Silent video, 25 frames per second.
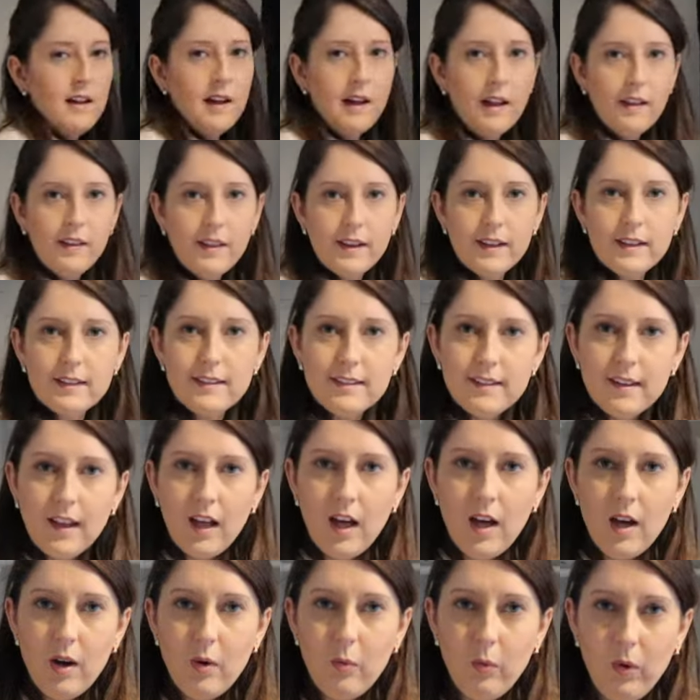I think
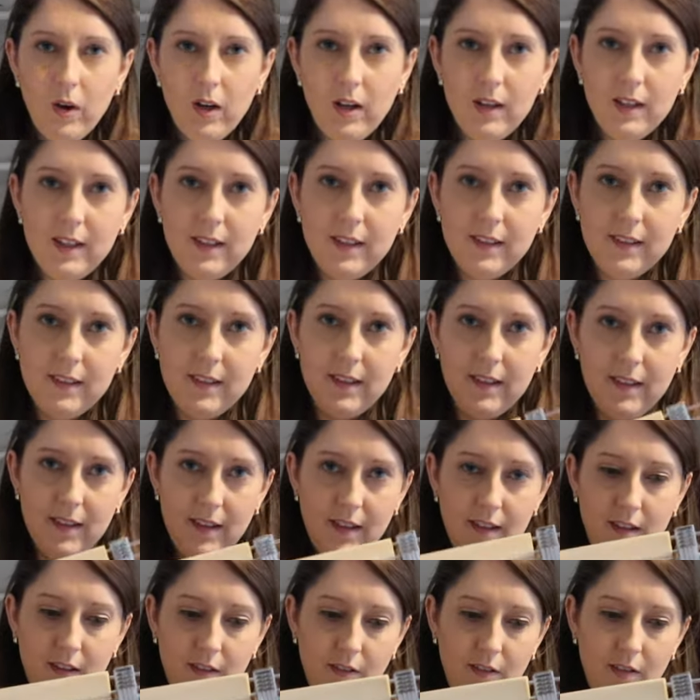skirt-wise,
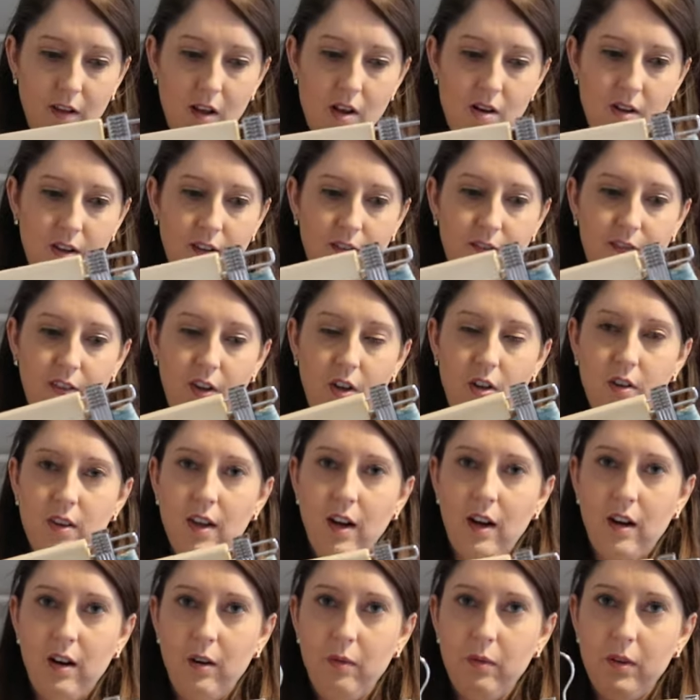there's only a few
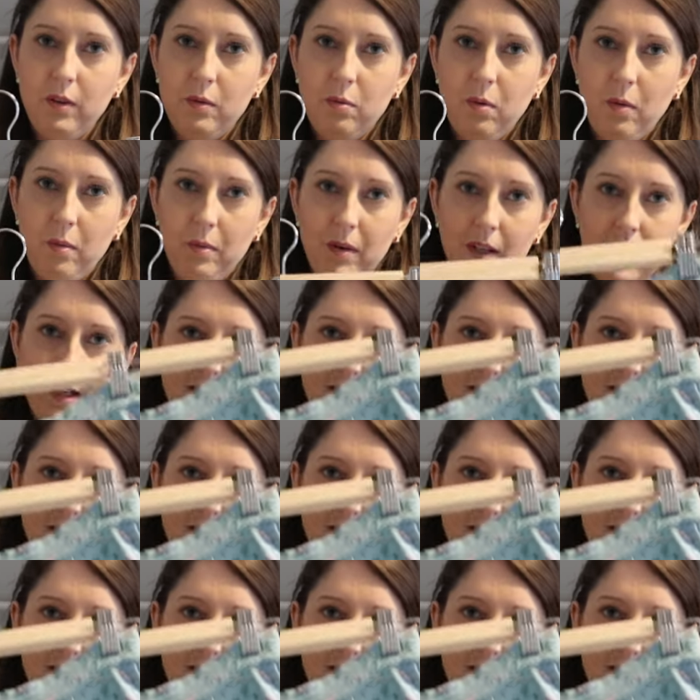that I would probably